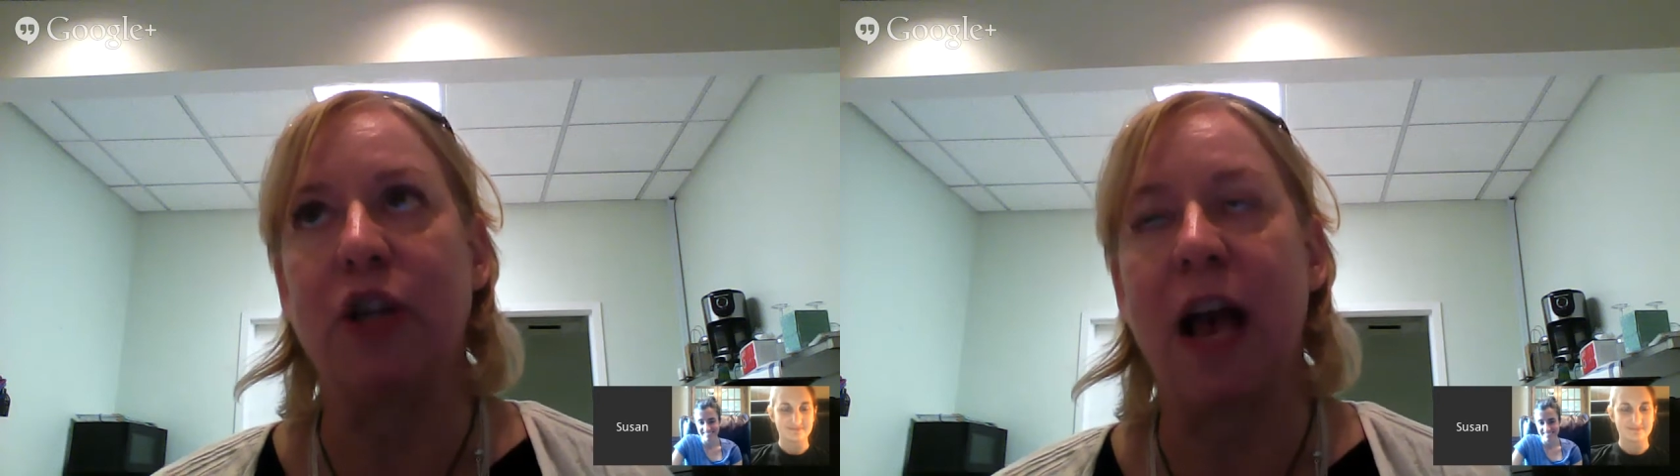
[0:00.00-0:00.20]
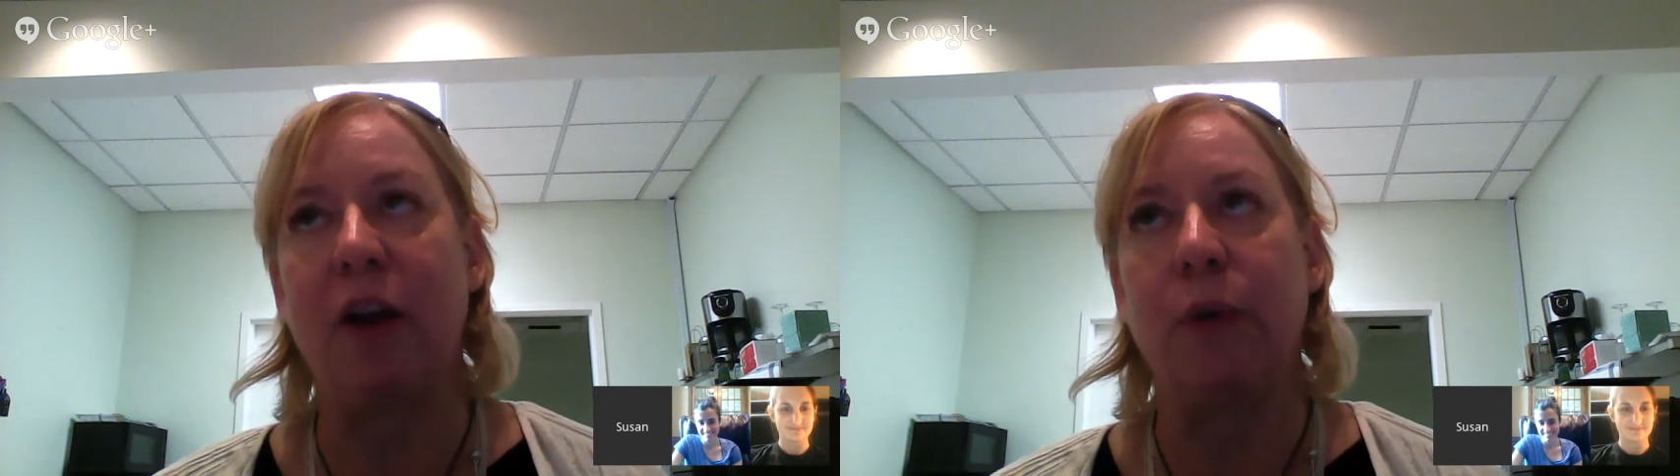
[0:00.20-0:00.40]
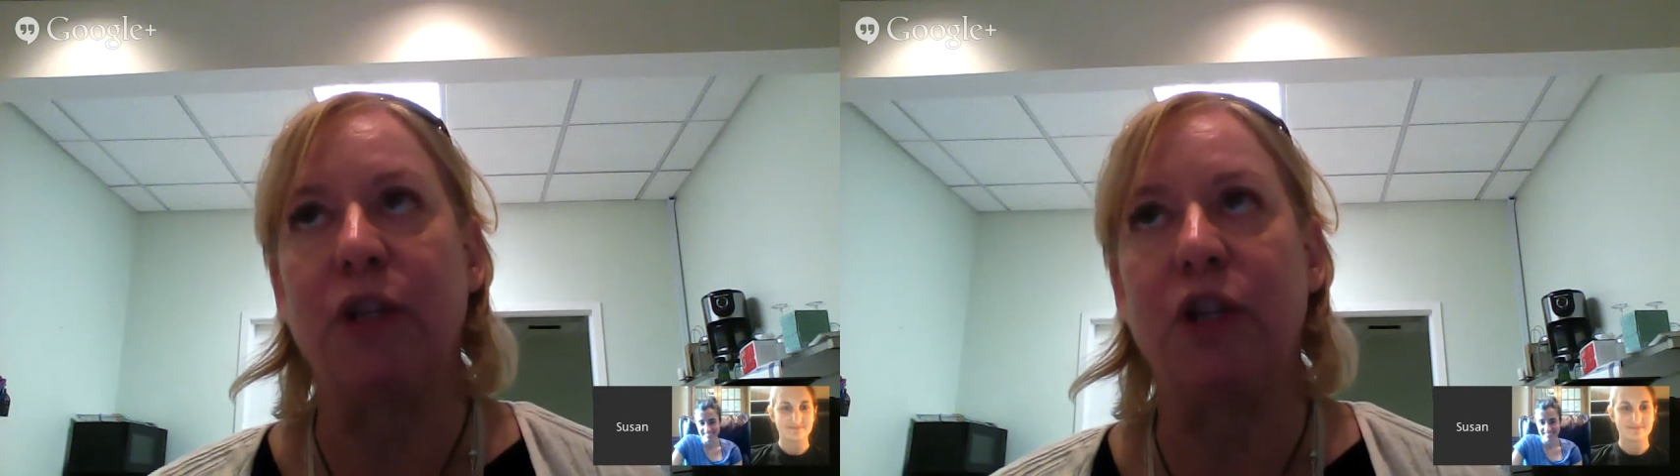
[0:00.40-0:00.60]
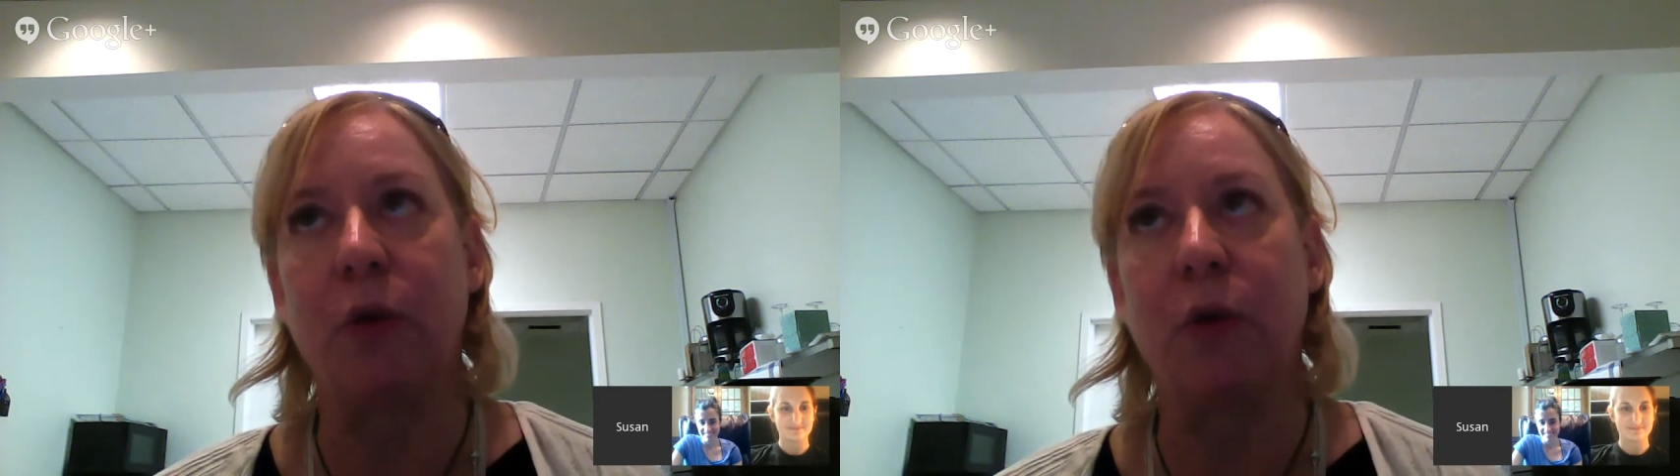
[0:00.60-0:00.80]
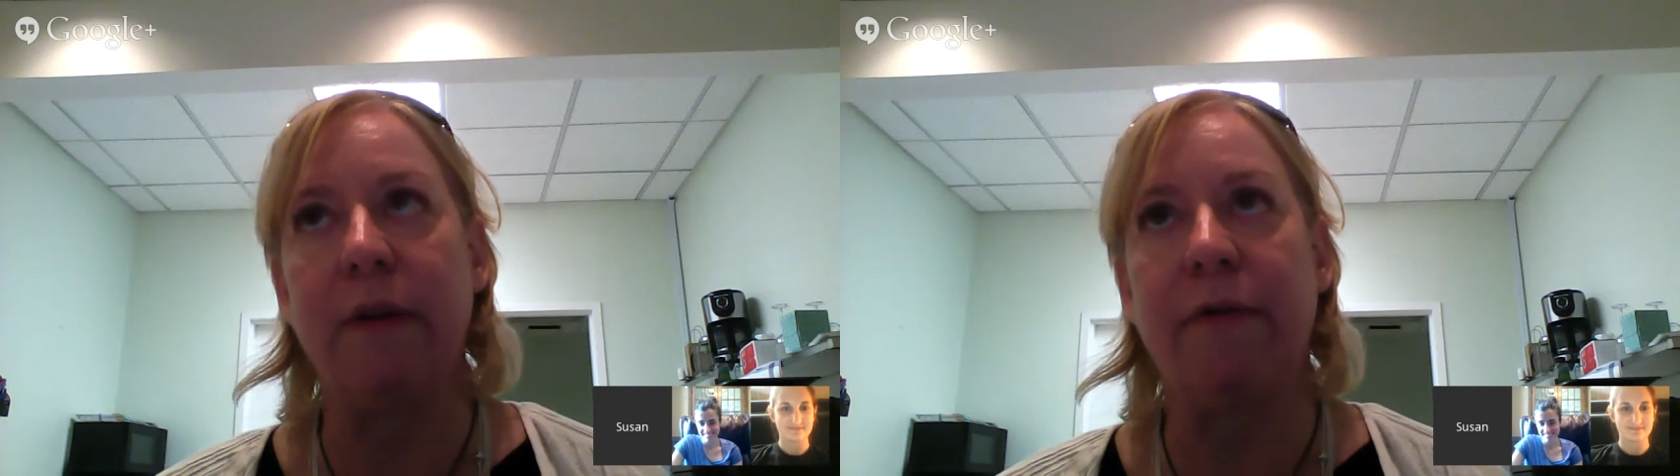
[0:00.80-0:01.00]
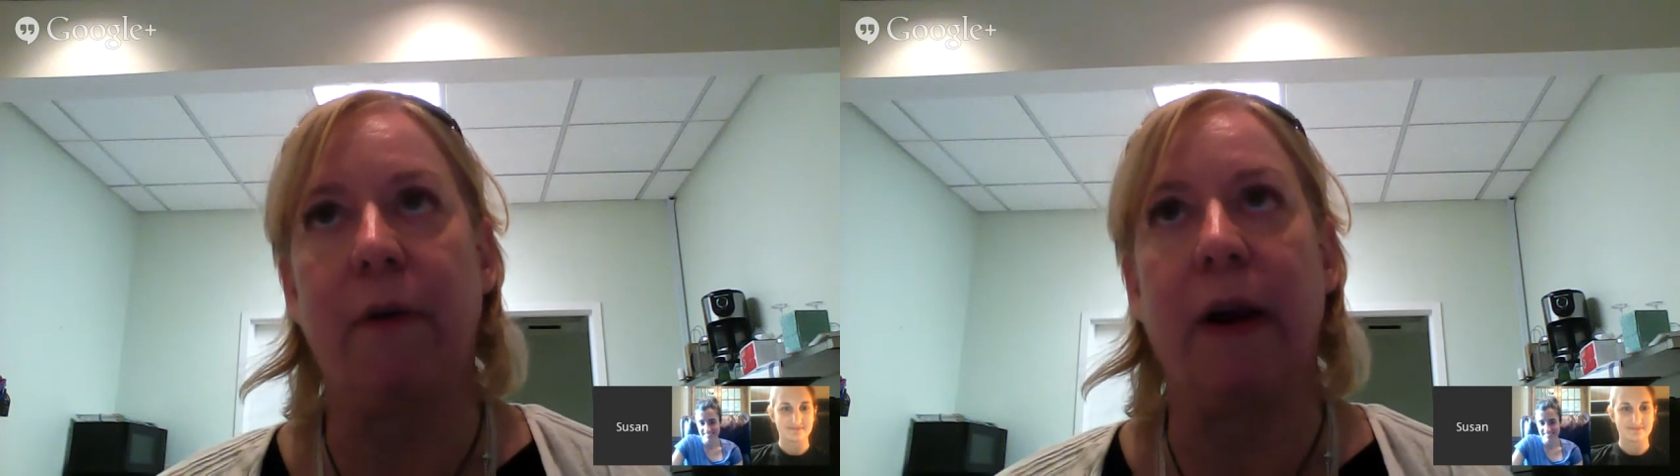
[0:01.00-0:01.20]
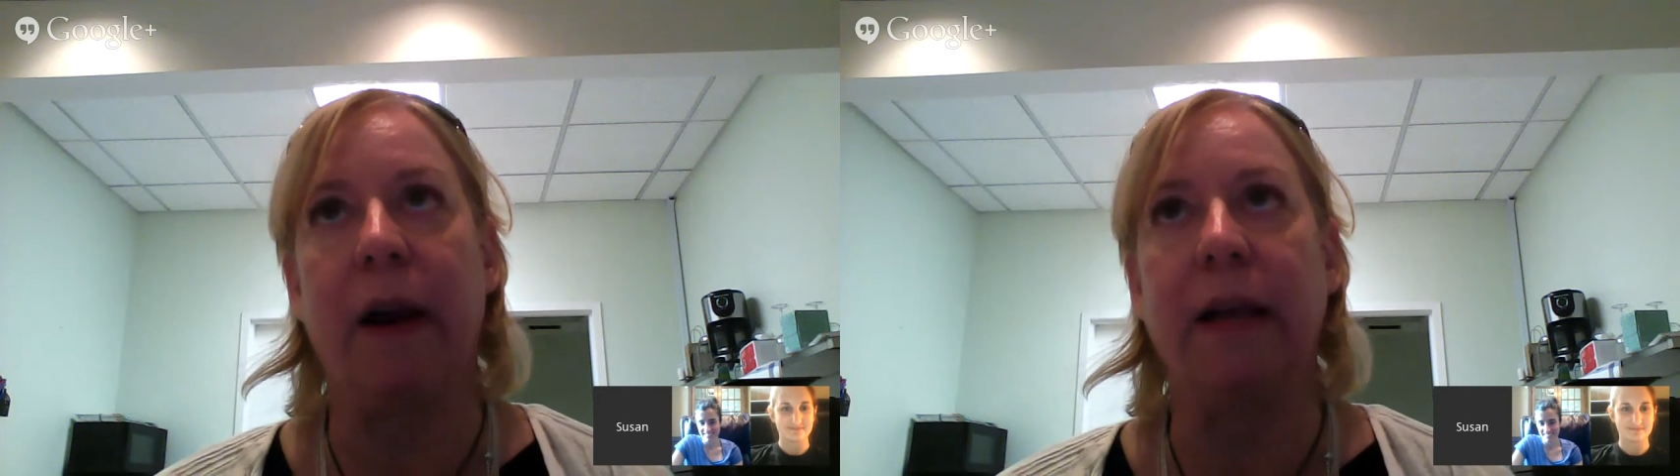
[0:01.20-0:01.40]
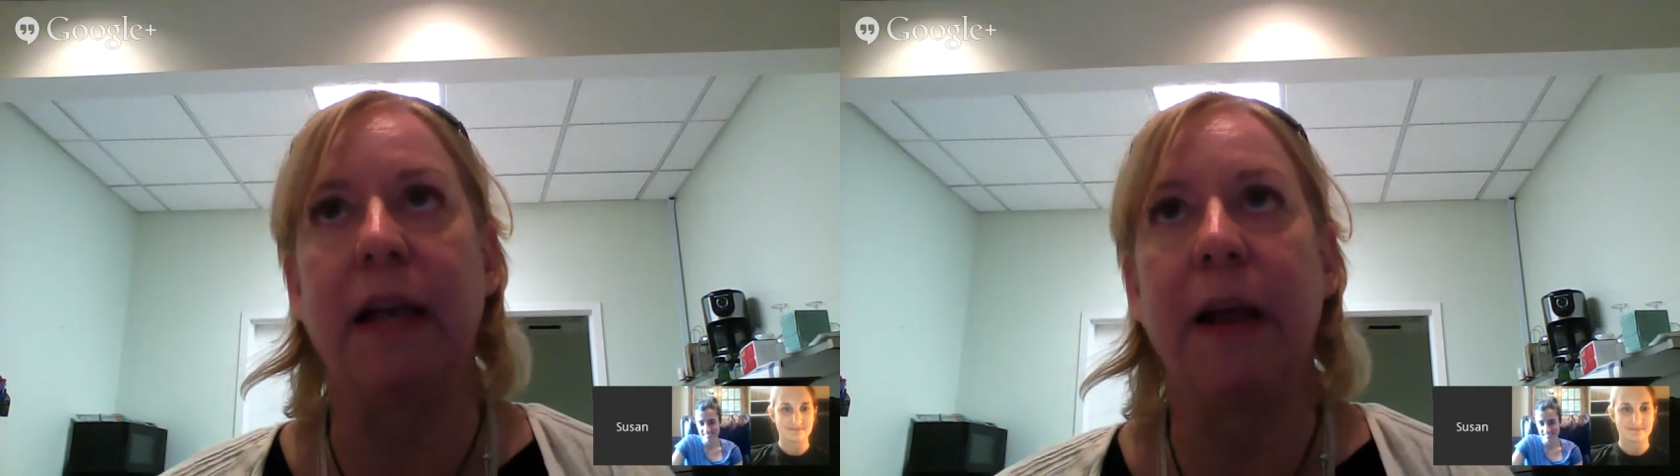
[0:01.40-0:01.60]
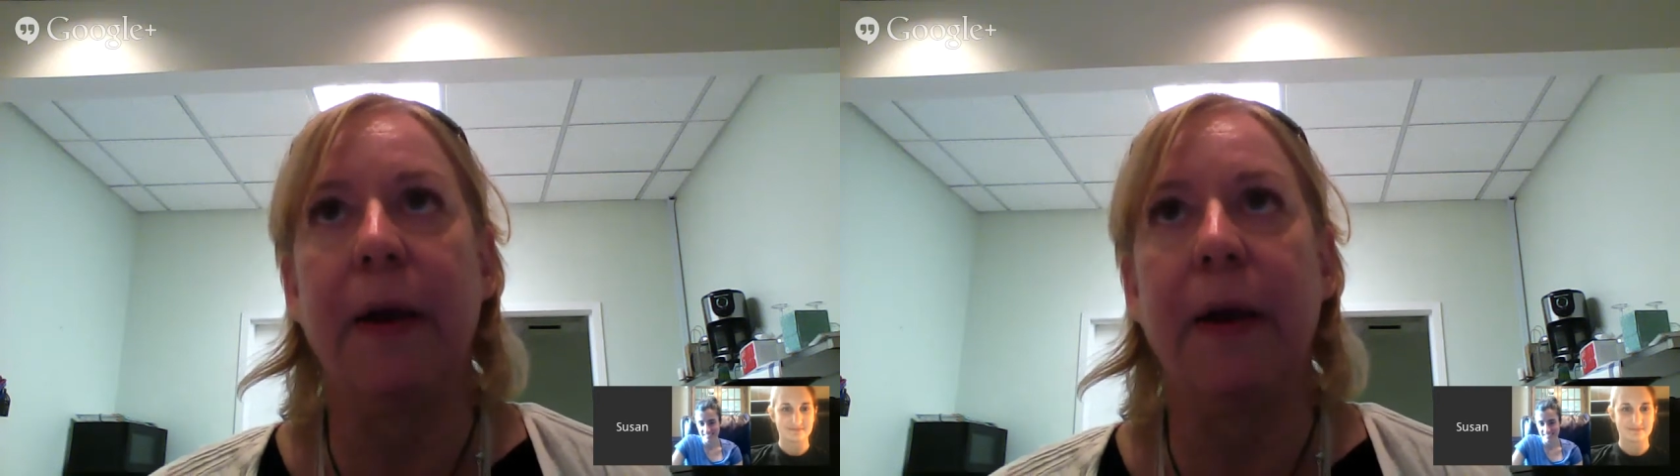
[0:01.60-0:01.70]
how do we screen for it?